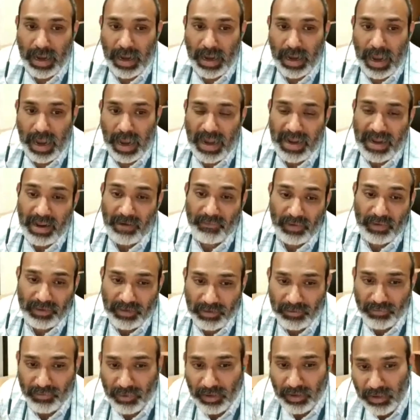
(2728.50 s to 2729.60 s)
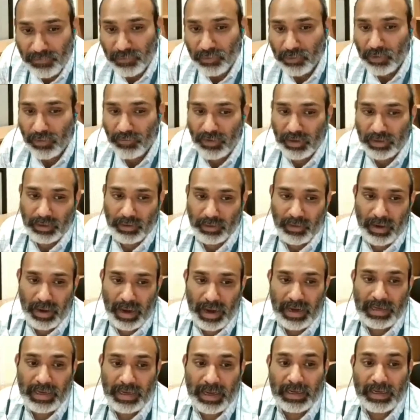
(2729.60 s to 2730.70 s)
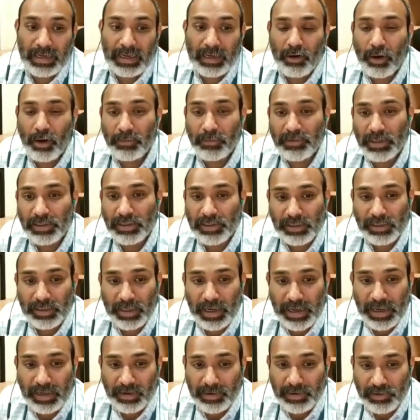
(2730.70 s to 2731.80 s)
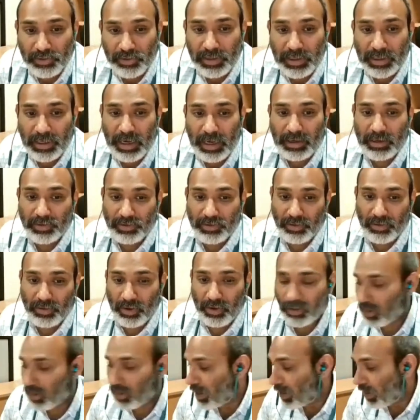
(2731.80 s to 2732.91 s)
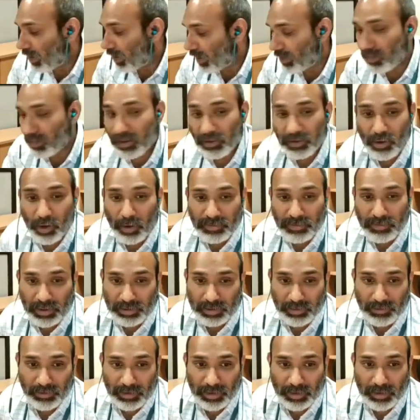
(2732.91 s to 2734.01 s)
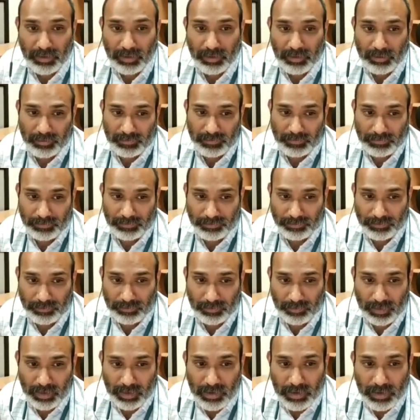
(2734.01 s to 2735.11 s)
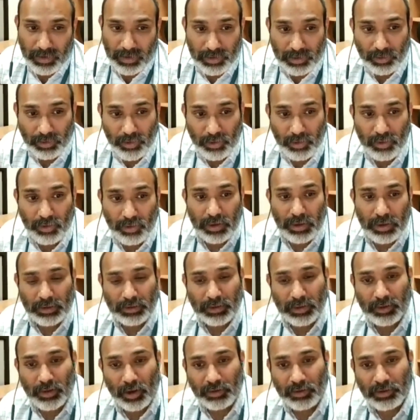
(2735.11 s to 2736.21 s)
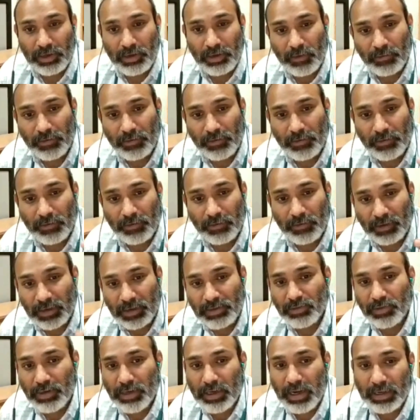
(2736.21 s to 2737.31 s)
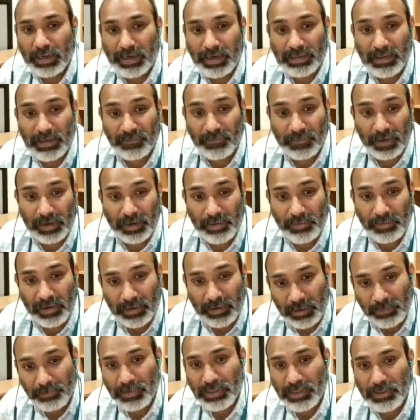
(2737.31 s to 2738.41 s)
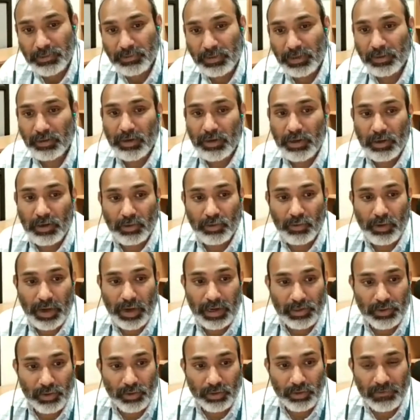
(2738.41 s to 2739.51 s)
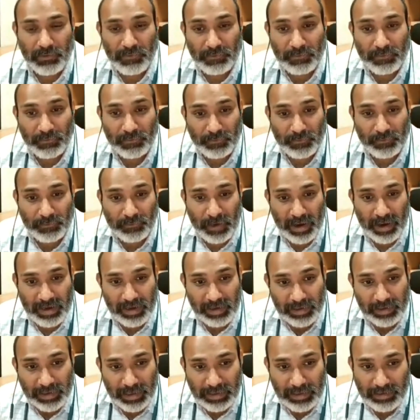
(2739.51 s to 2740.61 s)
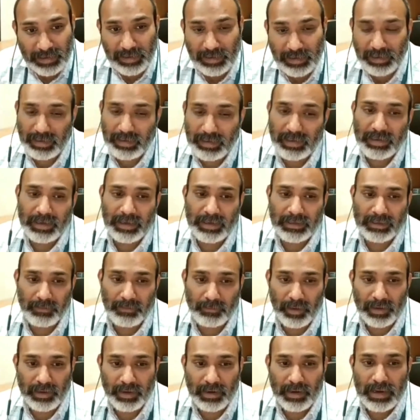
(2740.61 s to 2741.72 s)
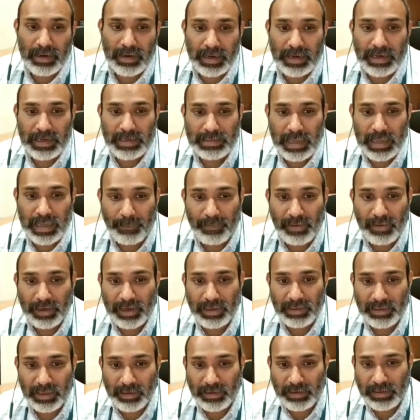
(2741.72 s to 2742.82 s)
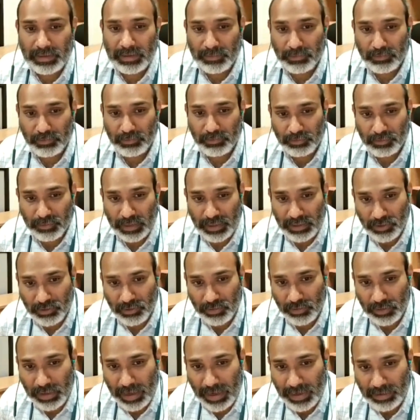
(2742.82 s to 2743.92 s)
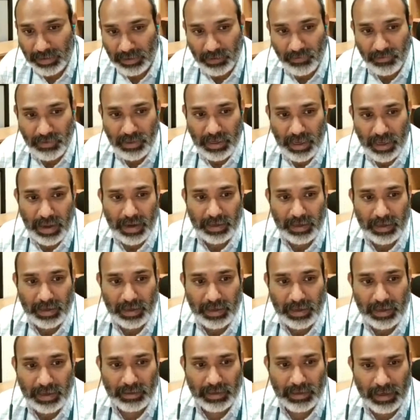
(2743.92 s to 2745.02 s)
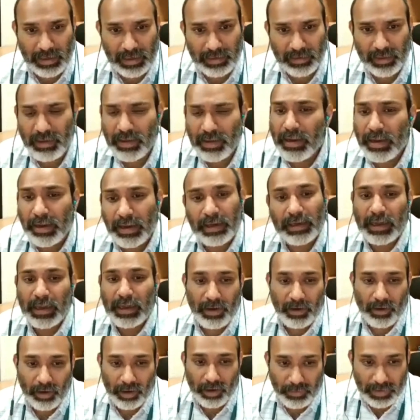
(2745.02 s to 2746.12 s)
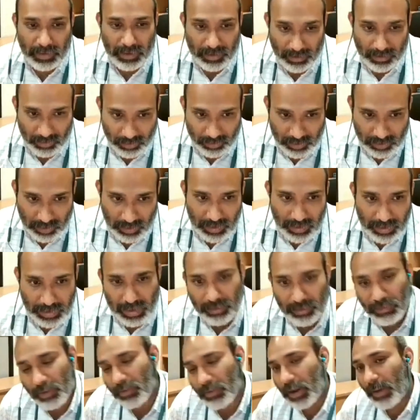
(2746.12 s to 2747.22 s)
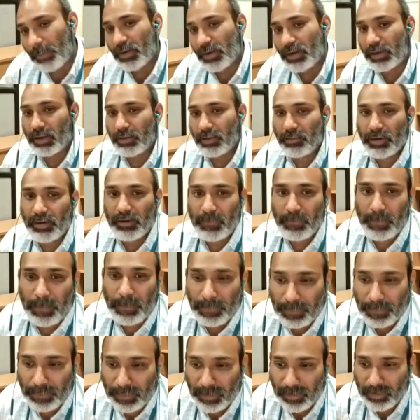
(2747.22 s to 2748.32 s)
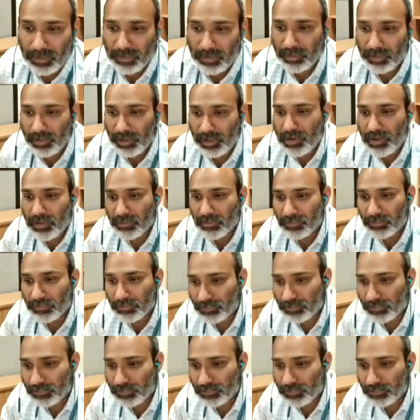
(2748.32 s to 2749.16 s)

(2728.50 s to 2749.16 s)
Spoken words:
and effective relief to the victim, and technical objections like res judicata should not hinder the objectivity. So the doctrine of res judicata is a fundamental principle to ensure the finality in the litigation, but its application under statute like DV Act, anything, it cannot be used. It may be applicable. Clear?